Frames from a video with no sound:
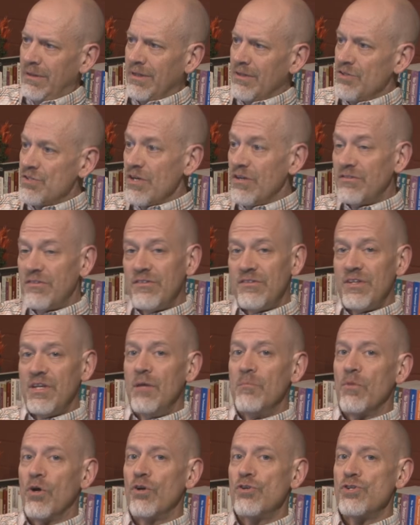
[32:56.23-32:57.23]
and just as the
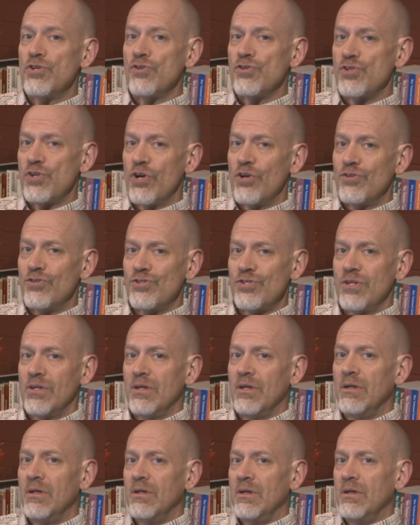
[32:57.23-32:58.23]
emergent church
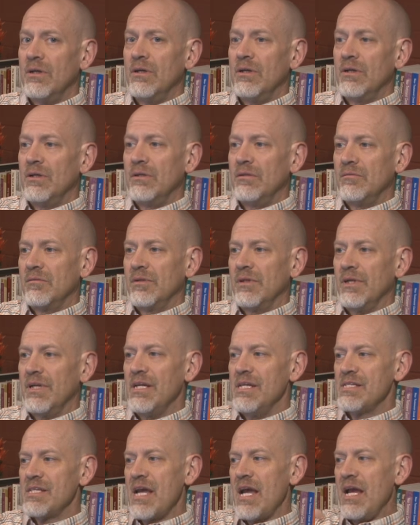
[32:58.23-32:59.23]

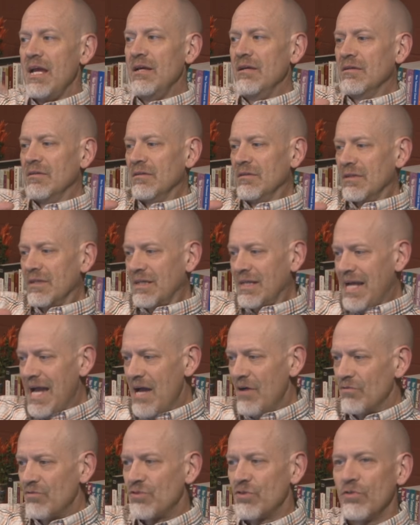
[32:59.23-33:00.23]
is a
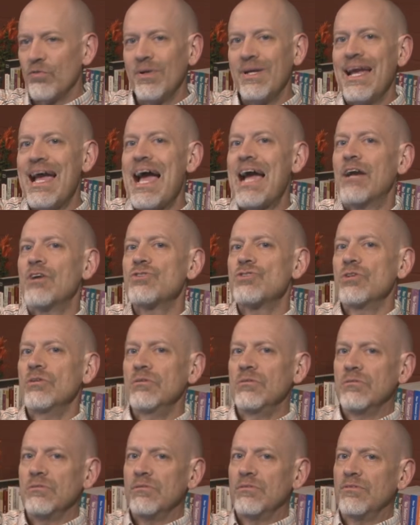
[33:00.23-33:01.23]
counter
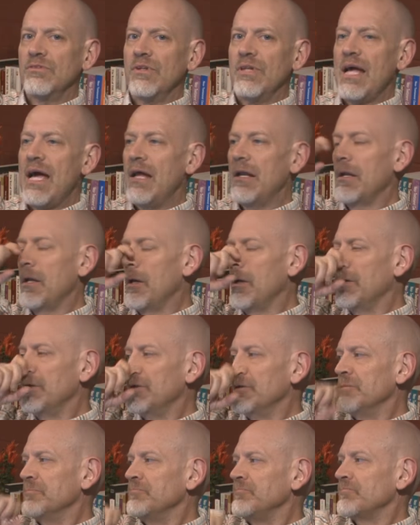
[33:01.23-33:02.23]
reaction to that,
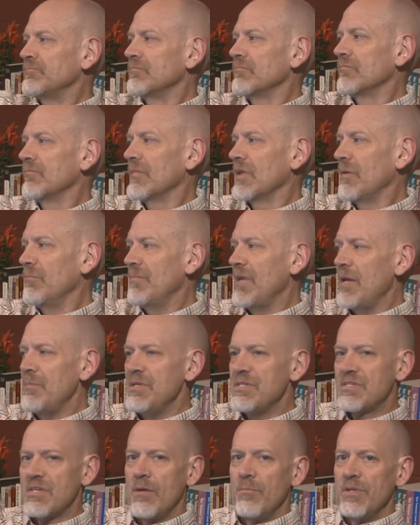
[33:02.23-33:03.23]

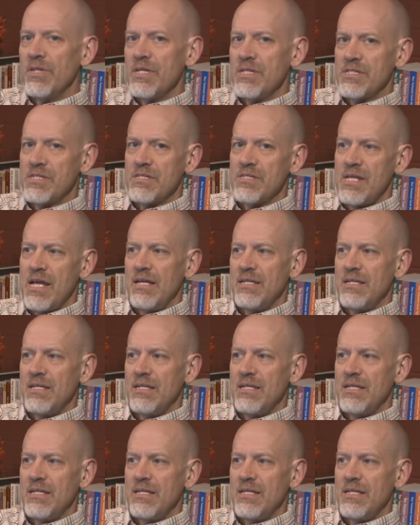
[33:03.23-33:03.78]
maybe some of this is